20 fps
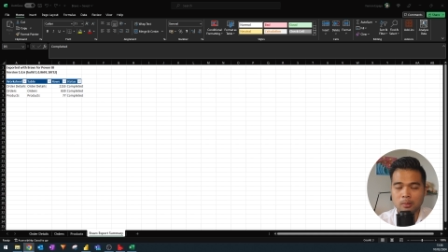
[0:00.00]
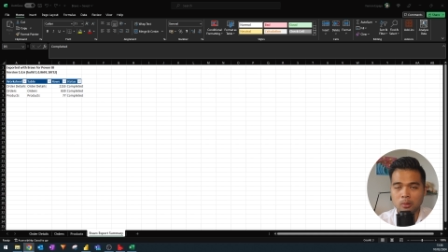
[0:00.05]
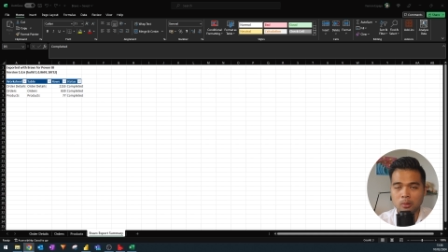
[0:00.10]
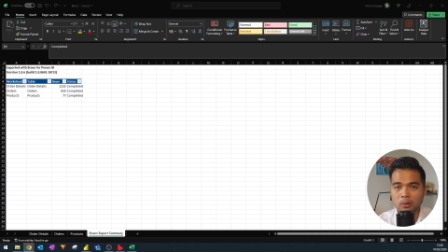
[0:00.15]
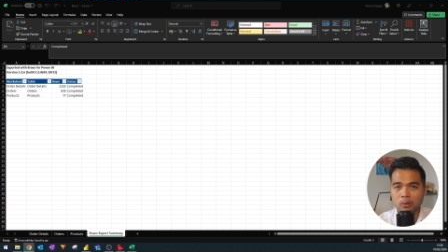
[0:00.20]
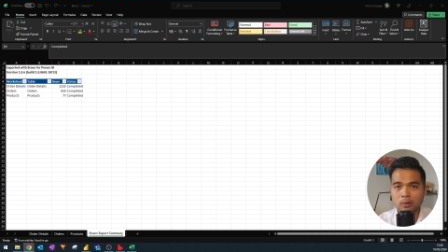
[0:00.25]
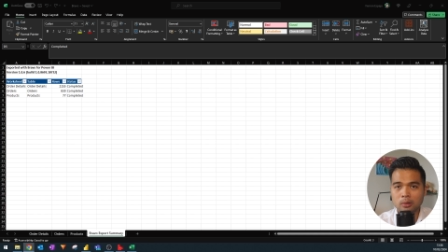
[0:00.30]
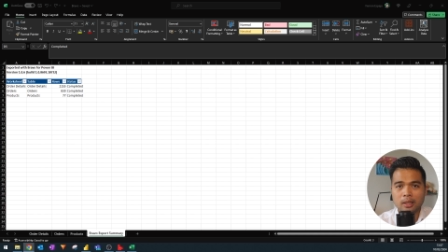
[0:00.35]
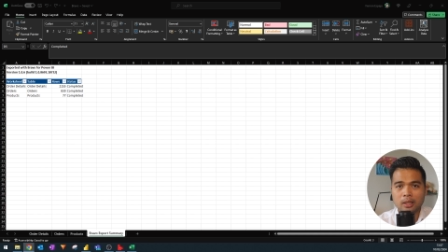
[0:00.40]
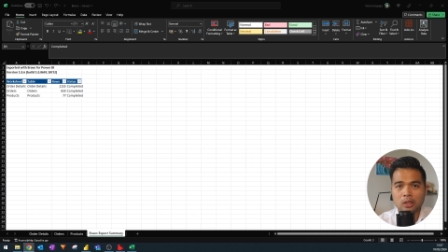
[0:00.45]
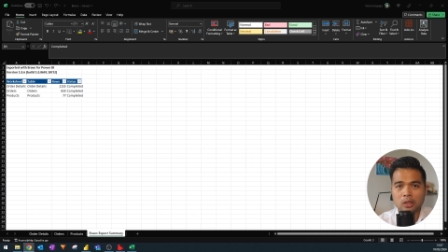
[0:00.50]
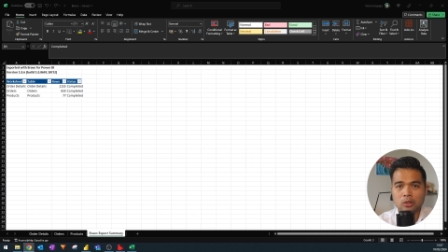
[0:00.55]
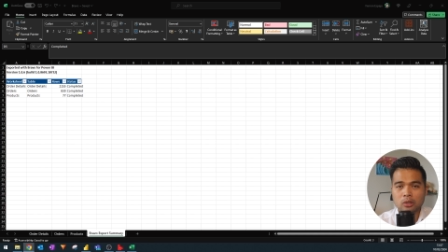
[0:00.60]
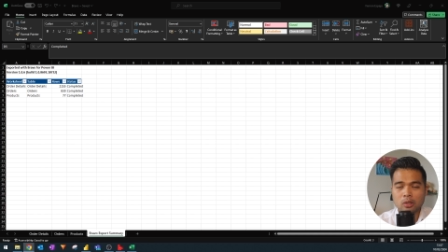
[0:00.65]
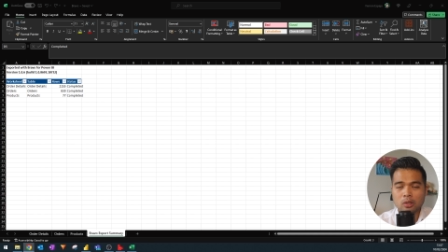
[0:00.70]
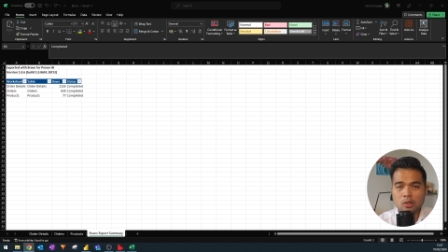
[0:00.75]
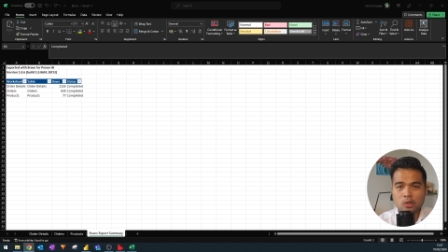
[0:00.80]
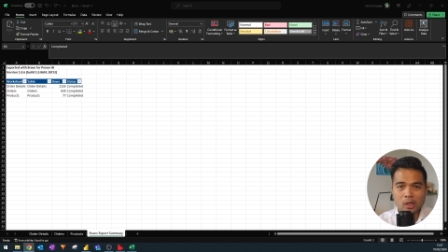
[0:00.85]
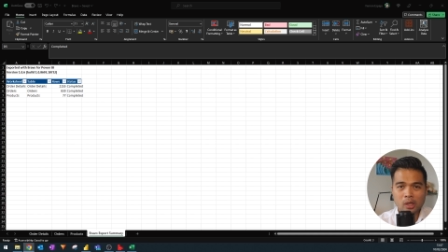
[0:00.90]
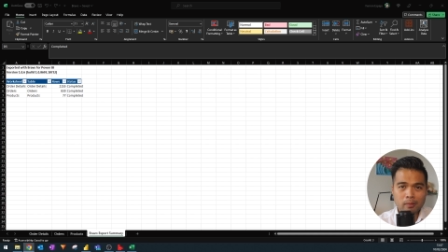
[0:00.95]
model, it's
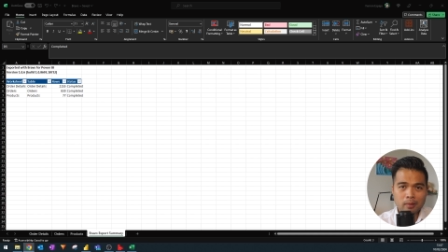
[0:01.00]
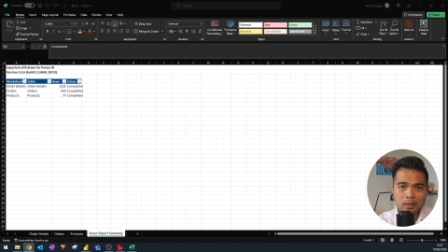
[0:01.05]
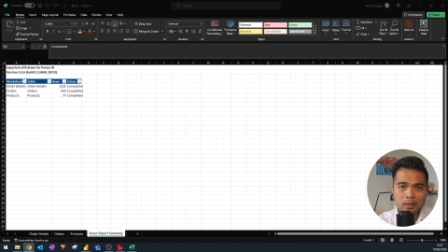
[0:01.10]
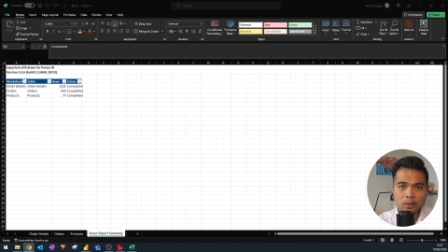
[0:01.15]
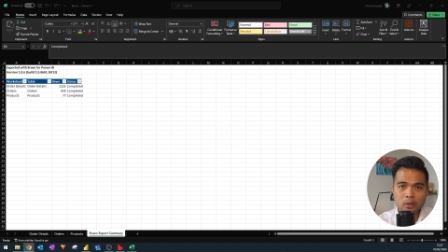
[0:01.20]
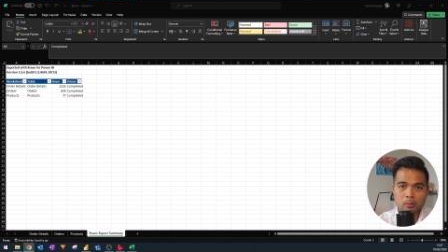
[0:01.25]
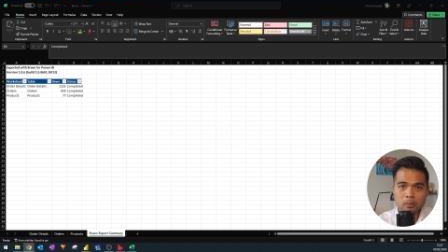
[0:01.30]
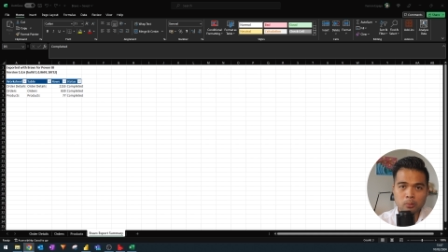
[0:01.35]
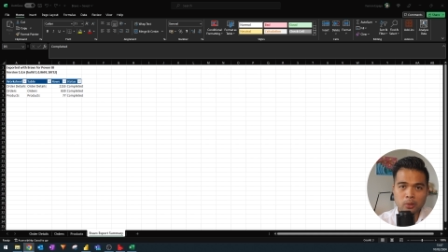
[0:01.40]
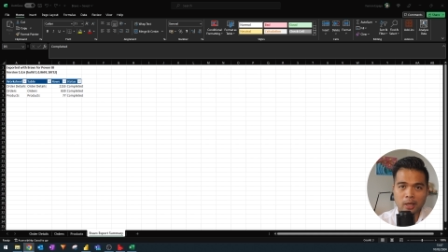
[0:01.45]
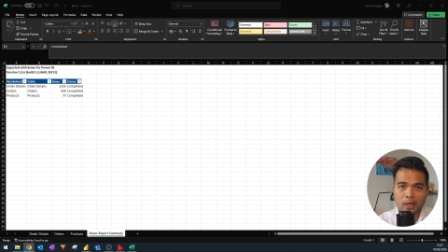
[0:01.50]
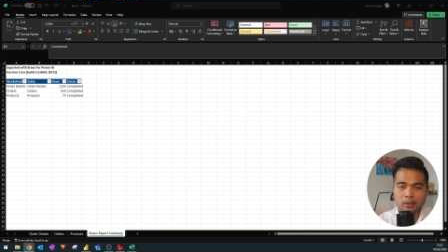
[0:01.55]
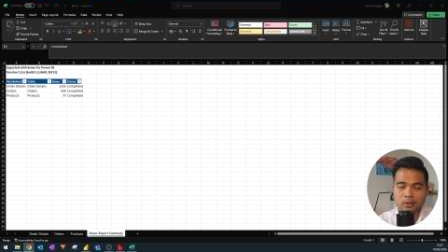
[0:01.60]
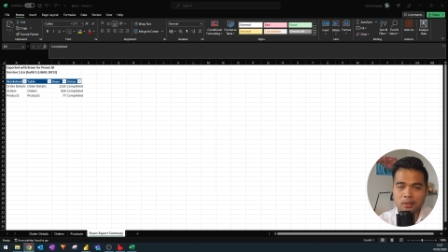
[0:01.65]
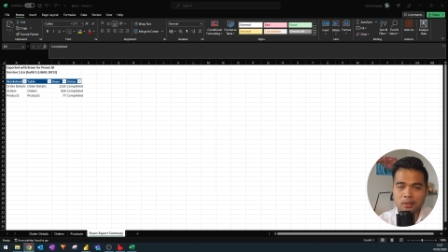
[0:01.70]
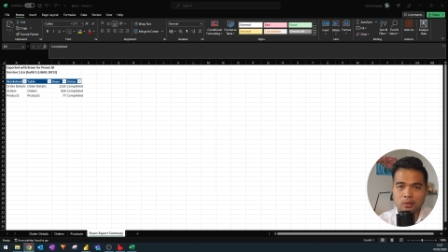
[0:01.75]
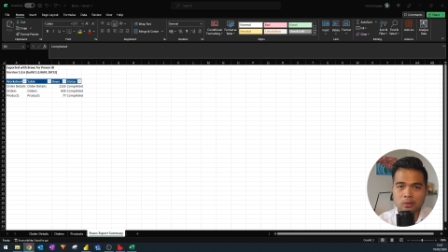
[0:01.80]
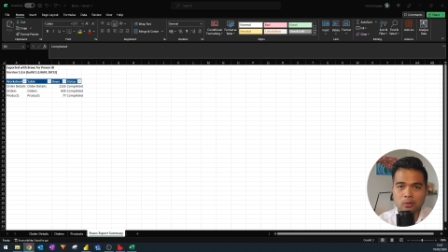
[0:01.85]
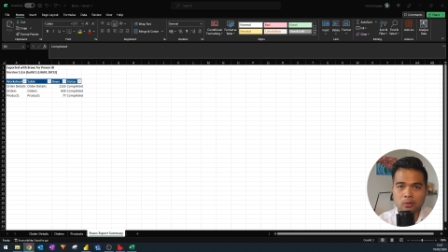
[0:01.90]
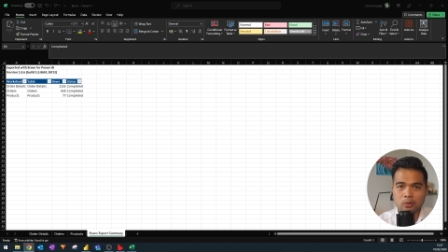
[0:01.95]
generally good
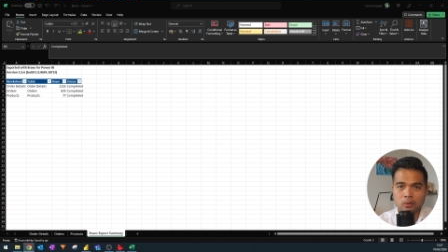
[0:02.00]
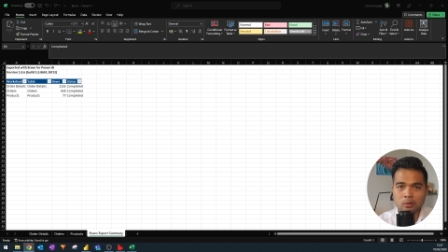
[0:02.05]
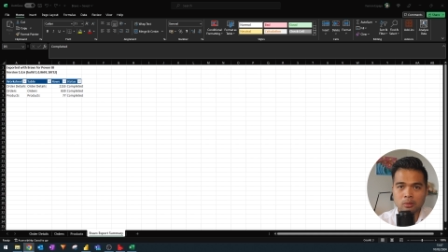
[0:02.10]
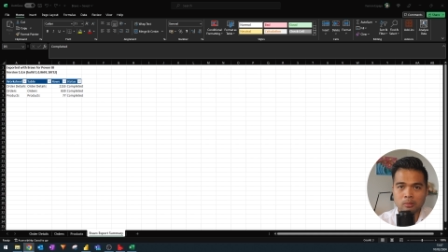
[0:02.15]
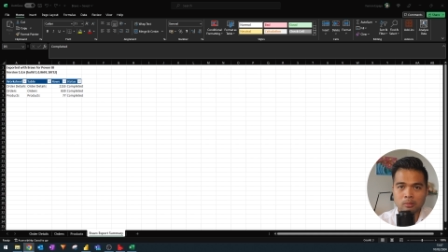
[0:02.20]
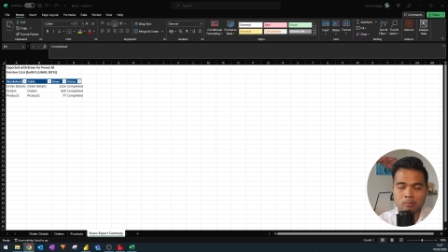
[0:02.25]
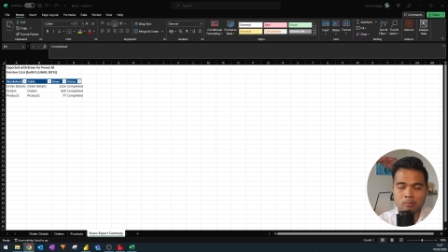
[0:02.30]
practice to